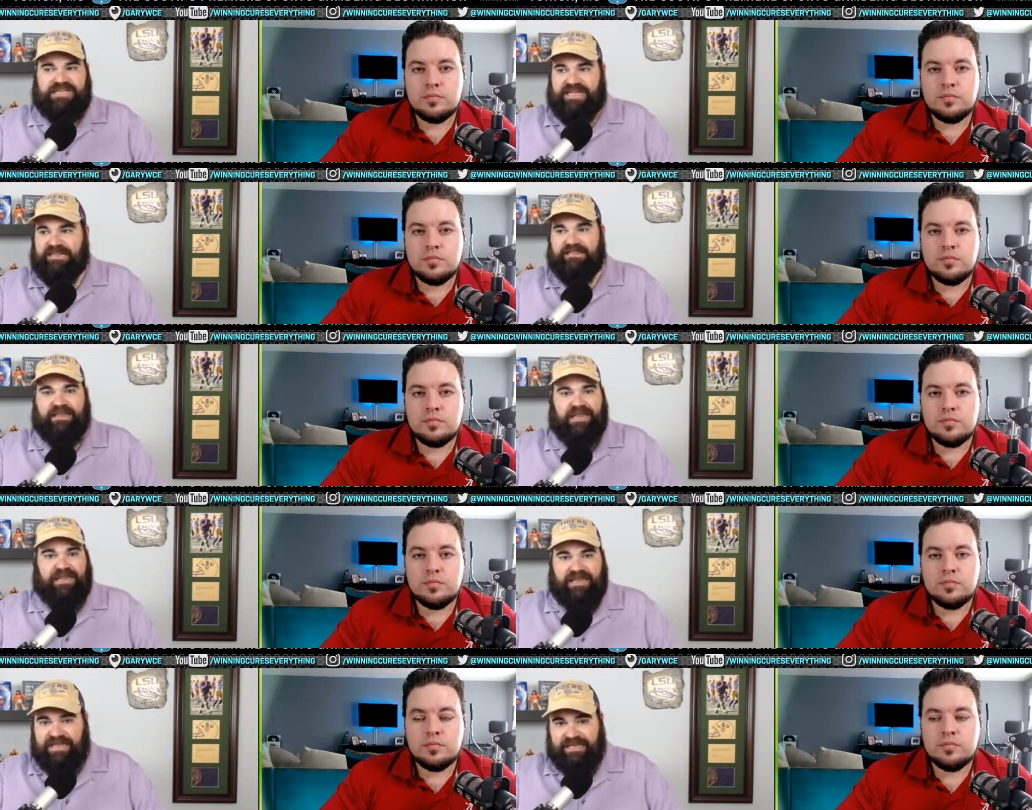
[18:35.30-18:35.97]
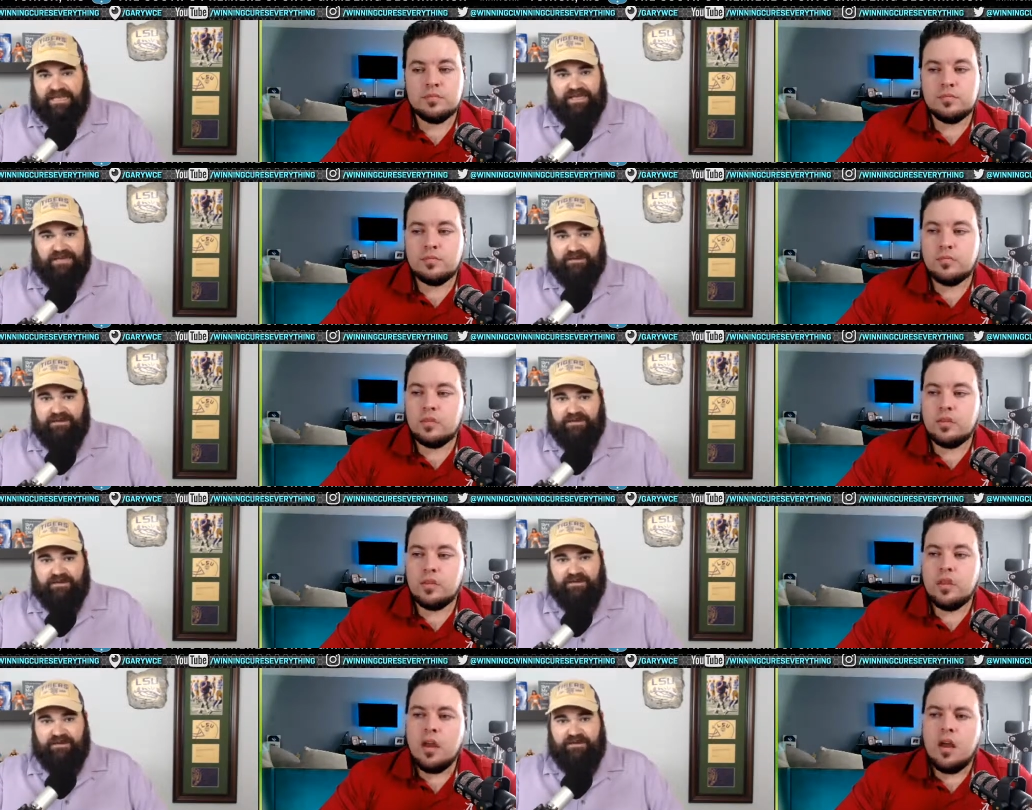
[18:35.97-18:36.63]
Speaker 1: in the league.
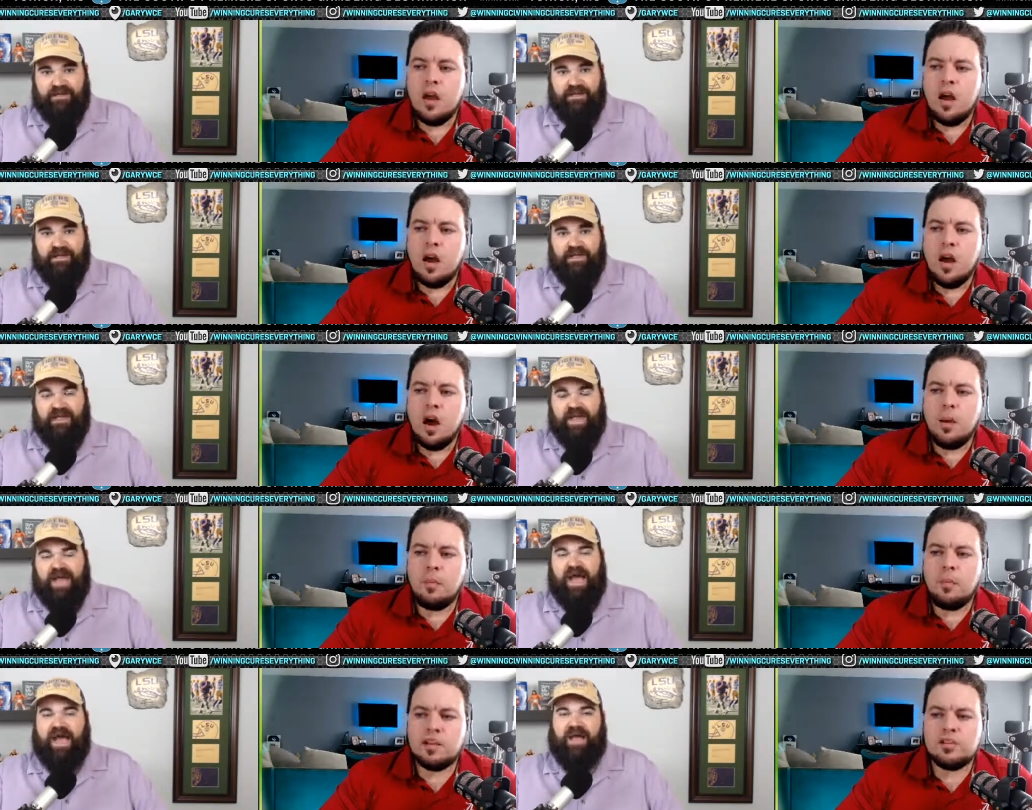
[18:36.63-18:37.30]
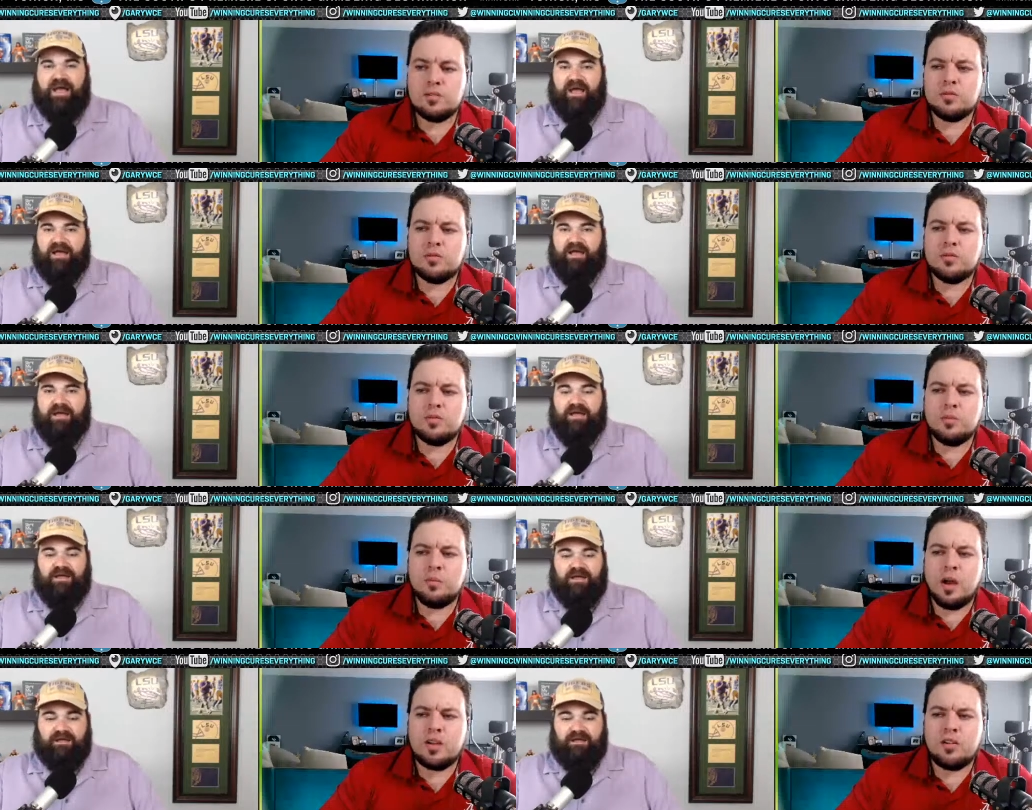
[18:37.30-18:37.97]
Speaker 2: Uh, Michael
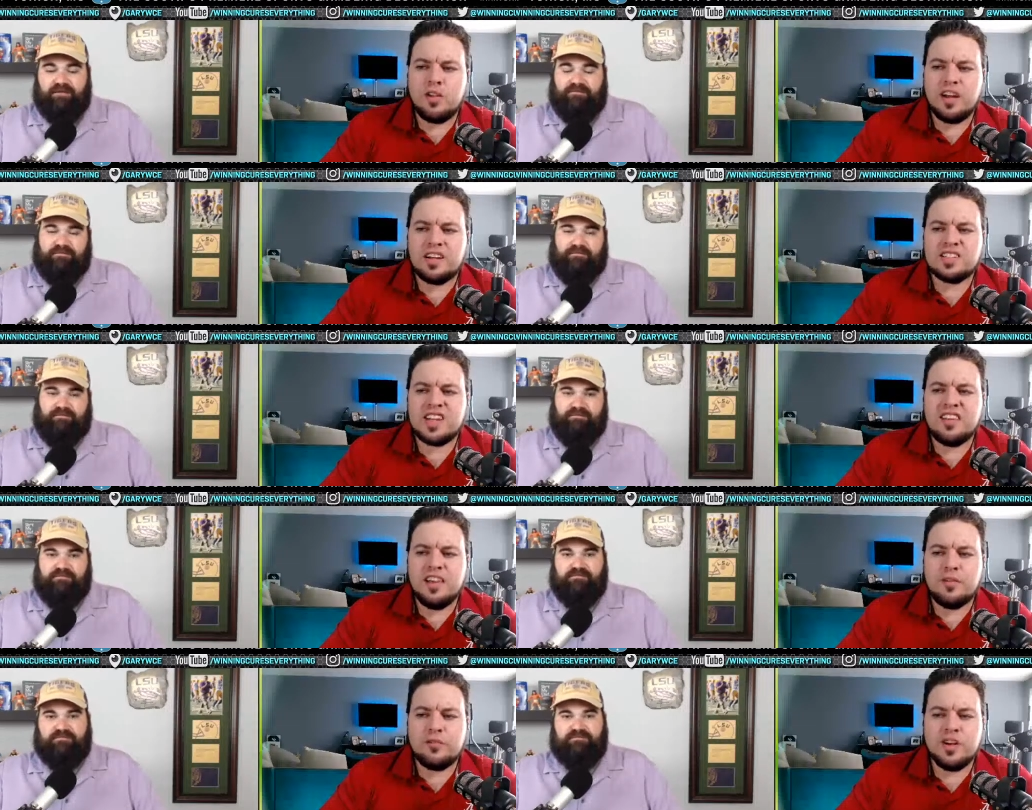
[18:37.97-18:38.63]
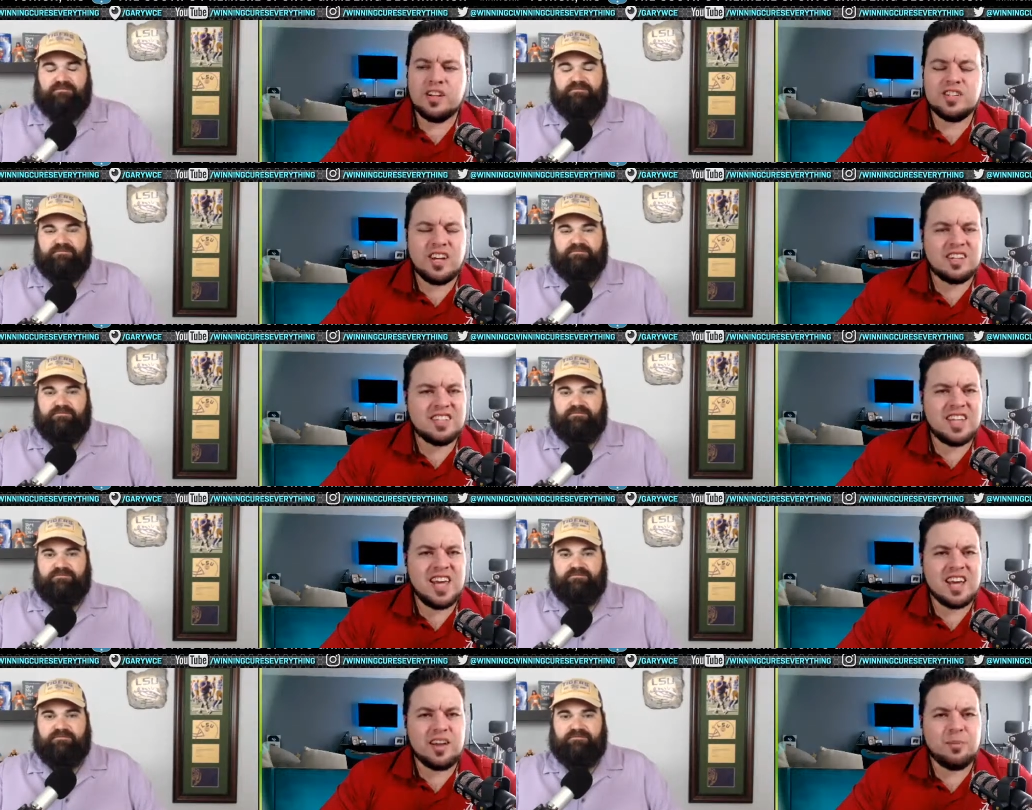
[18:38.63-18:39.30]
I, Michael asked, can they franchise
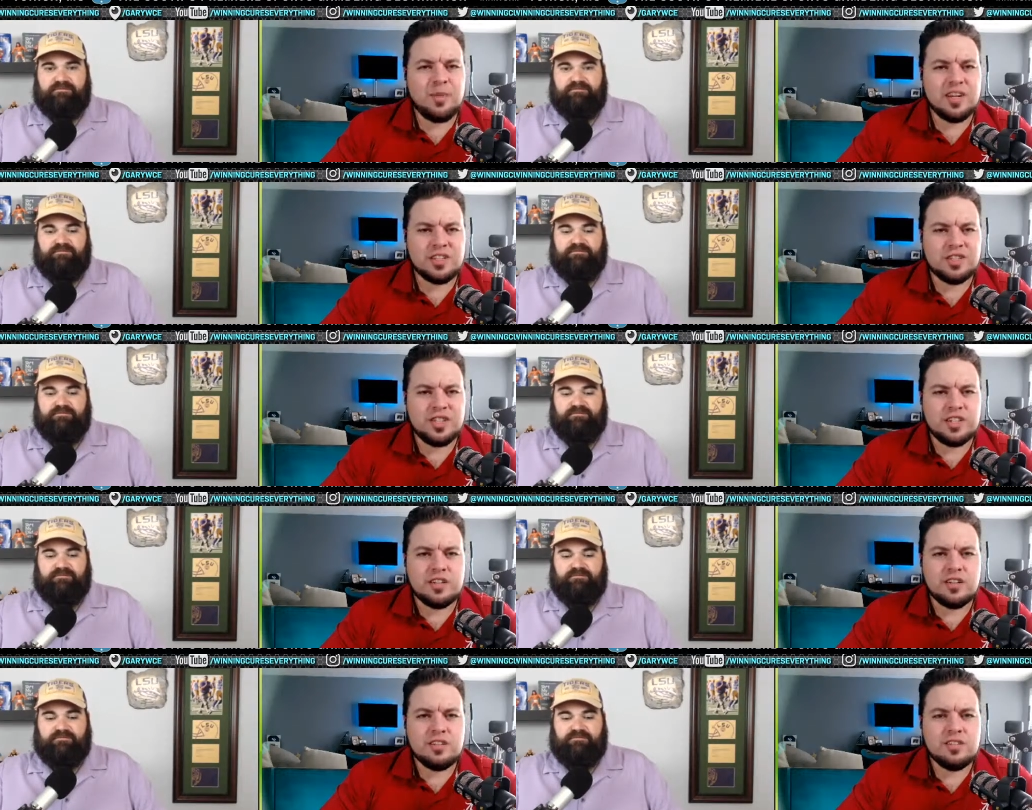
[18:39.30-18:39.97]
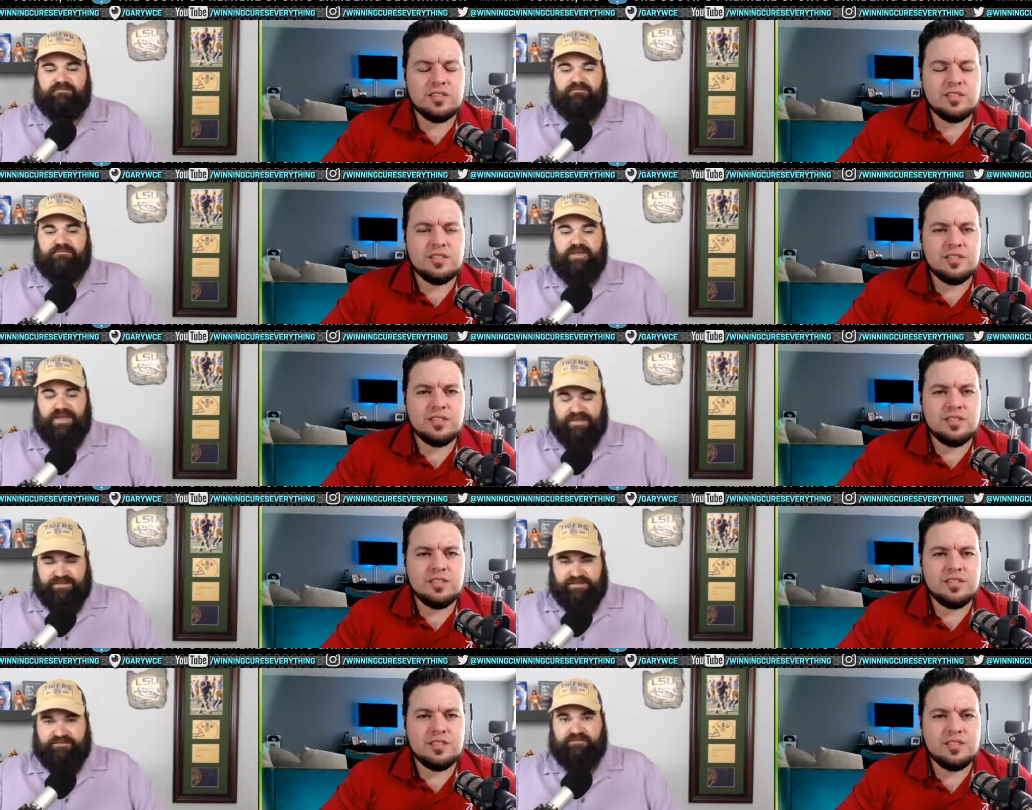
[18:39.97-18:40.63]
tag him next year?
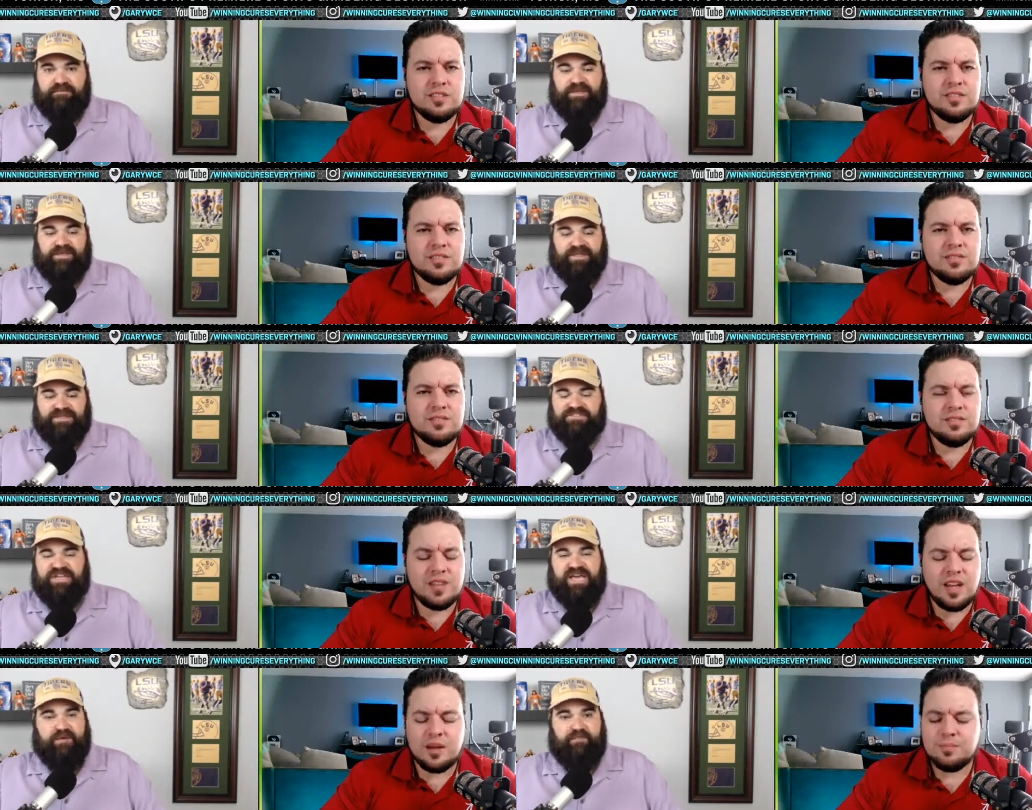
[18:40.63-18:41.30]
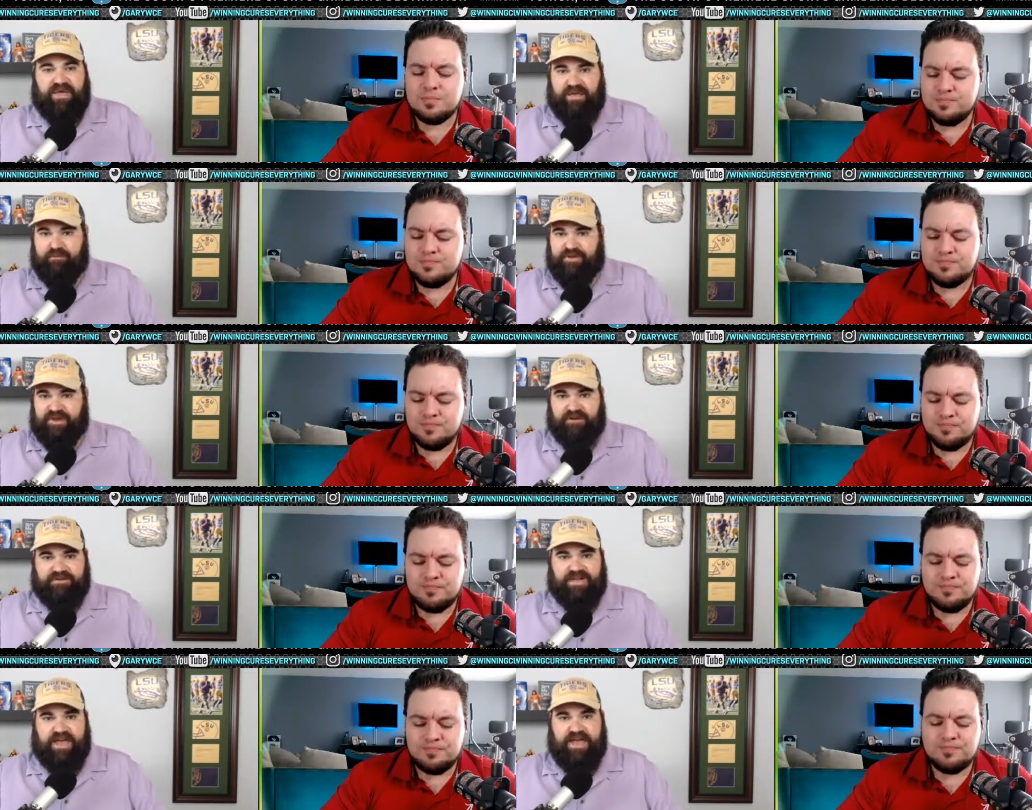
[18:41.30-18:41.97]
Speaker 1: Yes. They just got to pay a
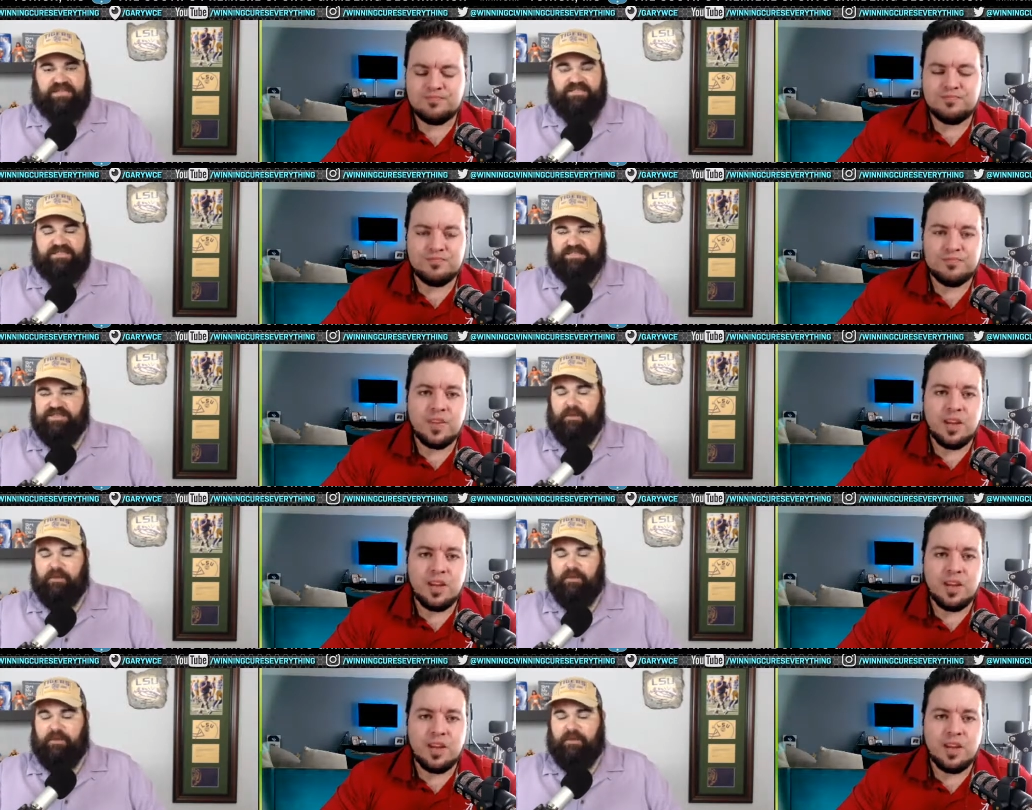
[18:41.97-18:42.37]
bigger tax. It's a yeah.